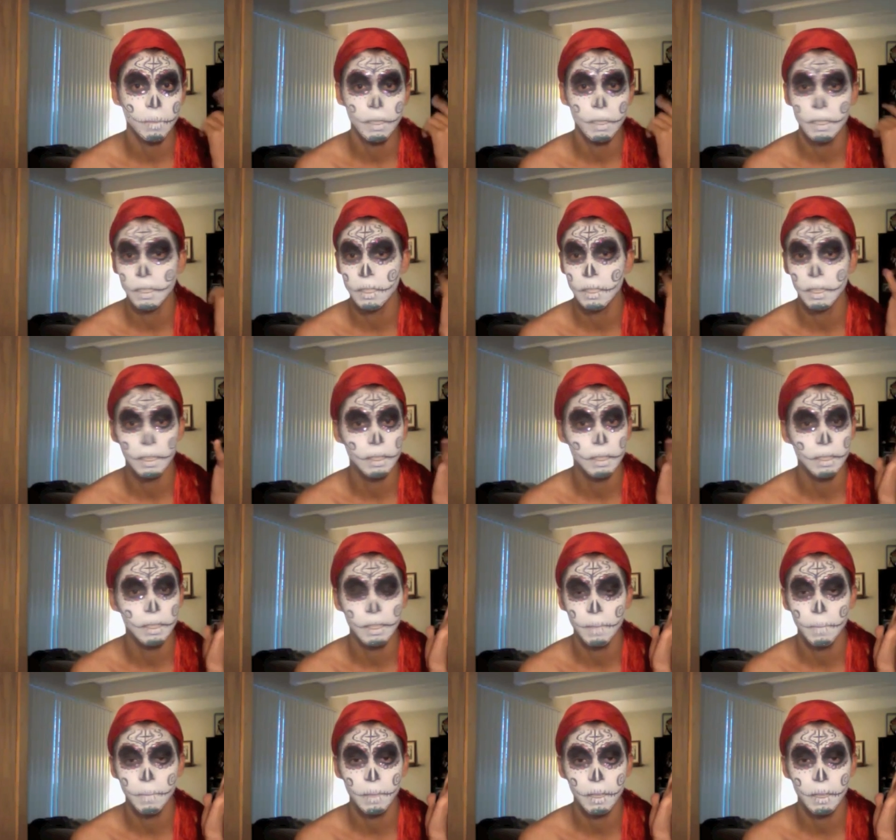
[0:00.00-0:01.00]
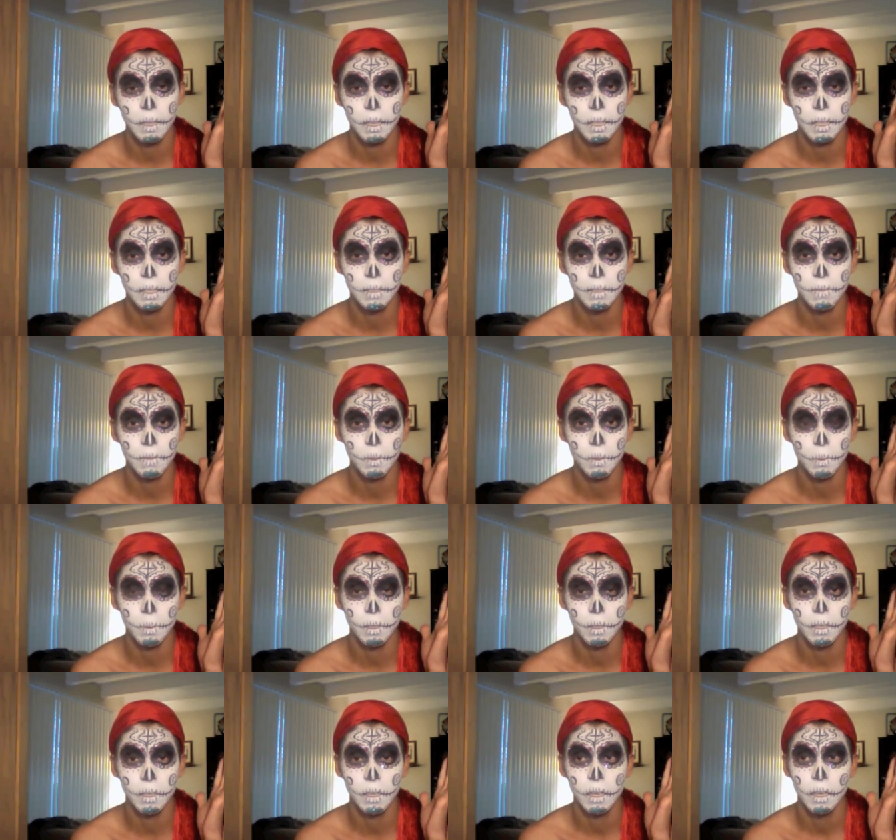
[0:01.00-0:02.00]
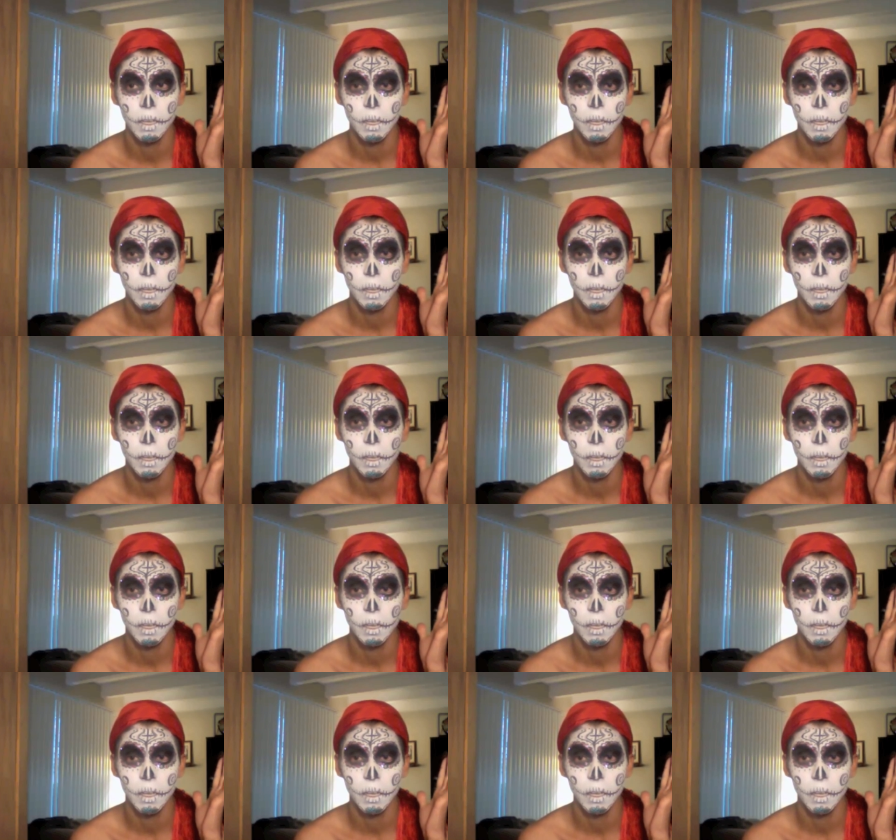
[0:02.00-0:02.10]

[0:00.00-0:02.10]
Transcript: This is not the same thing as if you were